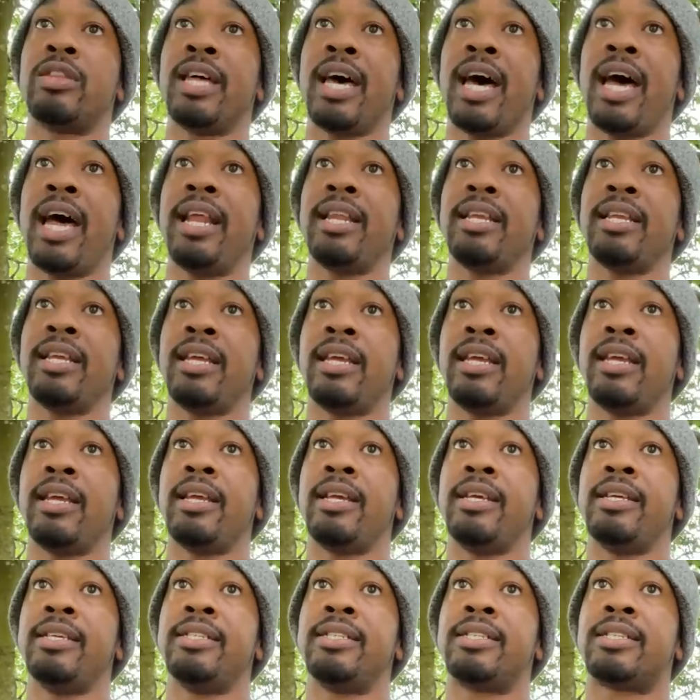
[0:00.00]
that
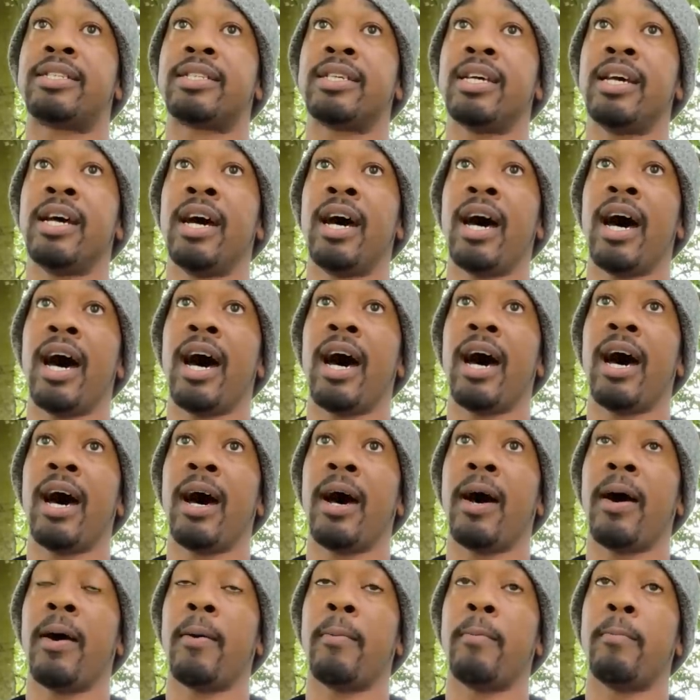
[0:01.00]
is,
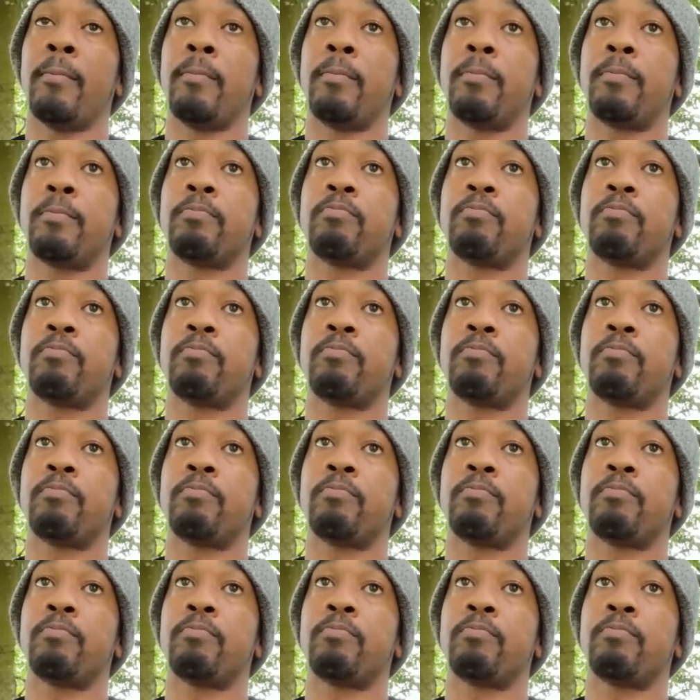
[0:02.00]
um,